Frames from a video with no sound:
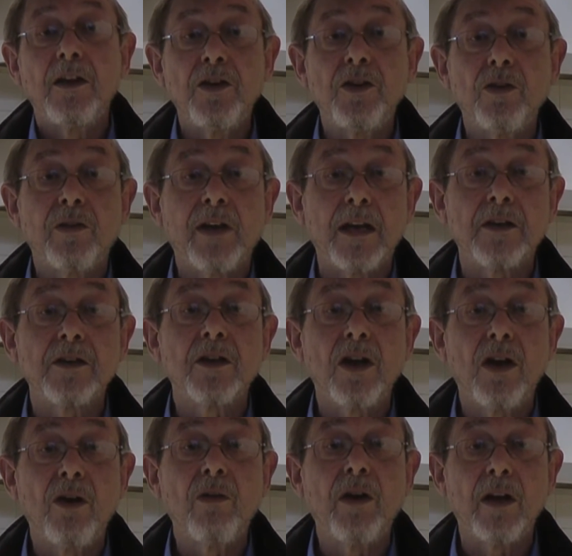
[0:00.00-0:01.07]
you can
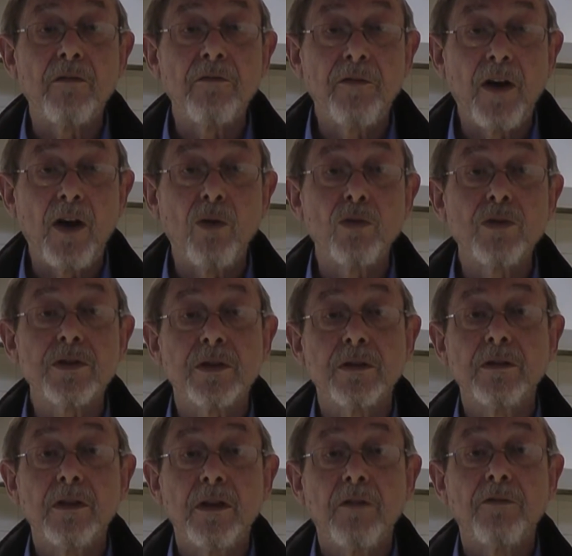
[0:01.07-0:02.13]
go and vote
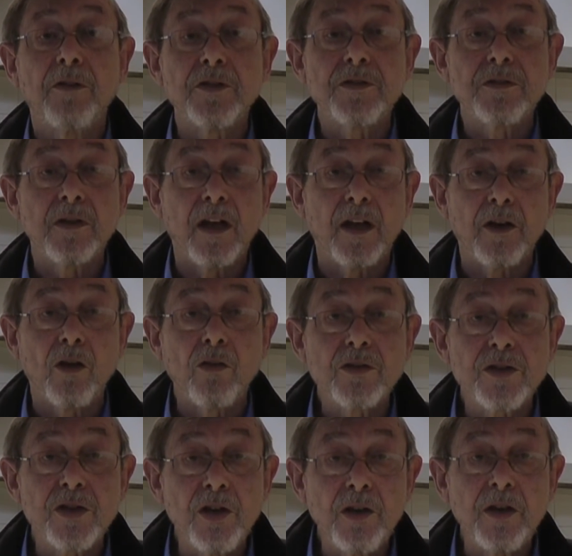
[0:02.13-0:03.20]
for an
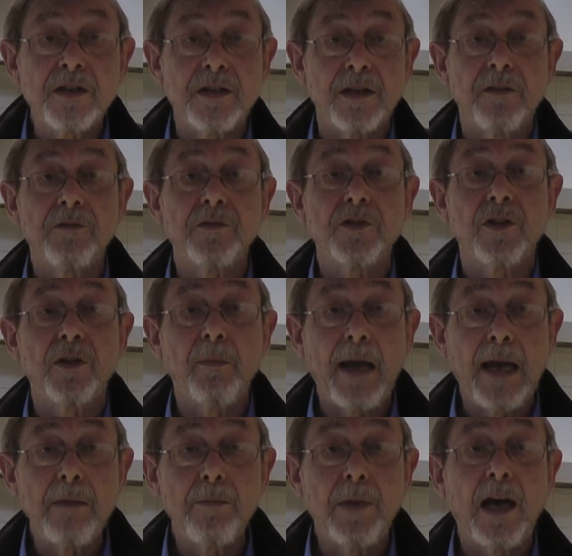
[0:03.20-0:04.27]
alternative to the
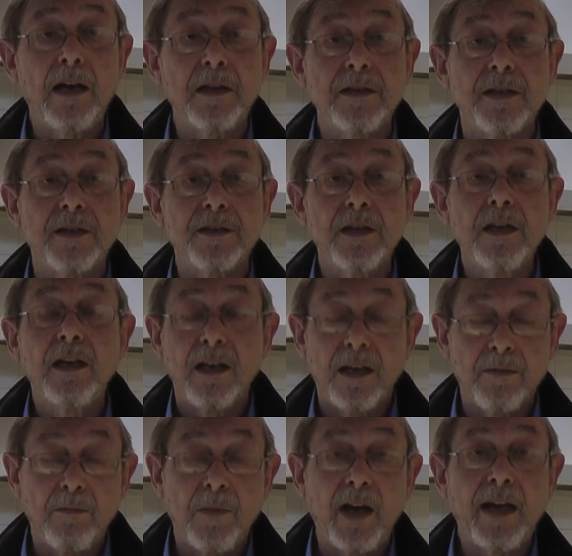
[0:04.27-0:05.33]
main parties.
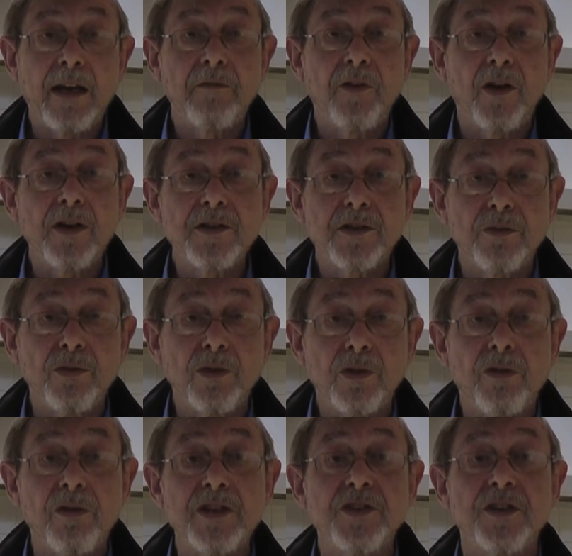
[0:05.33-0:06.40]
And my advice to all
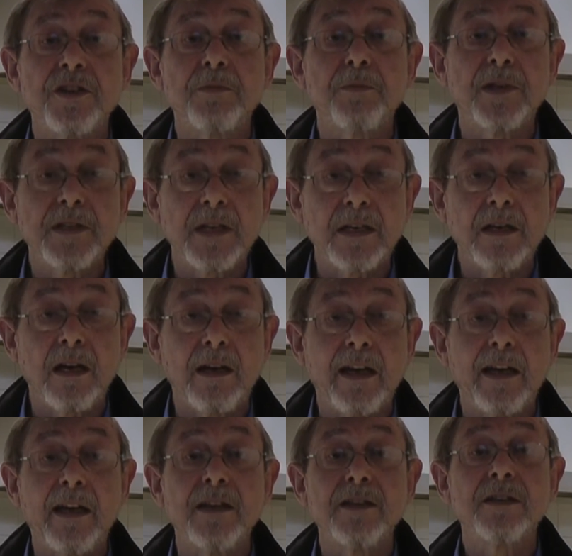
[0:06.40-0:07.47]
Christians particularly
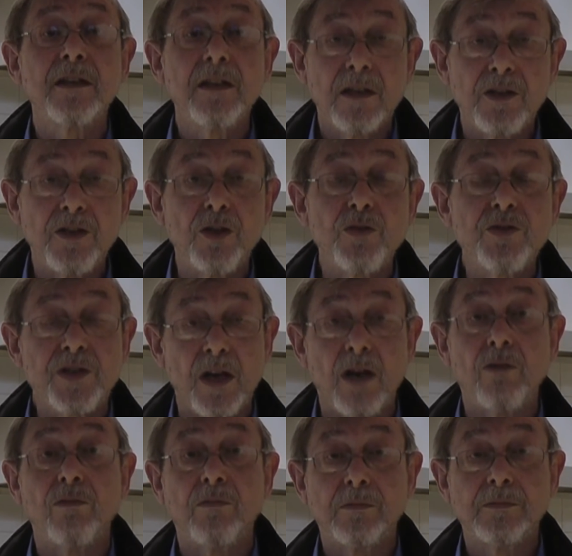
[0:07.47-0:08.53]
is, do
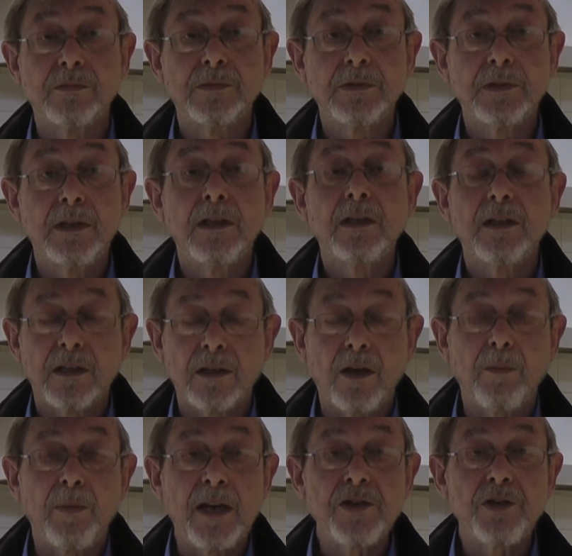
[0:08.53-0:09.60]
so.
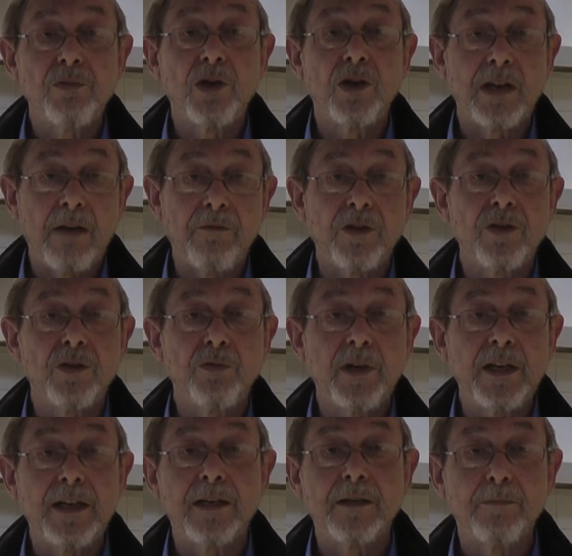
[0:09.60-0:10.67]
God bless you all. Have a good
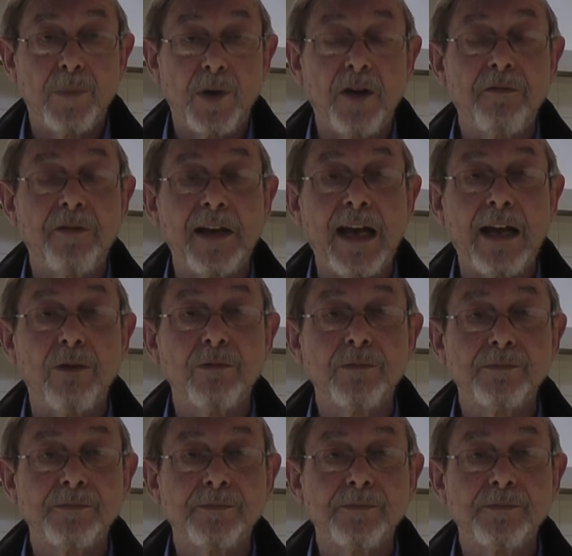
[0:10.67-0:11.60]
week. Bye for now.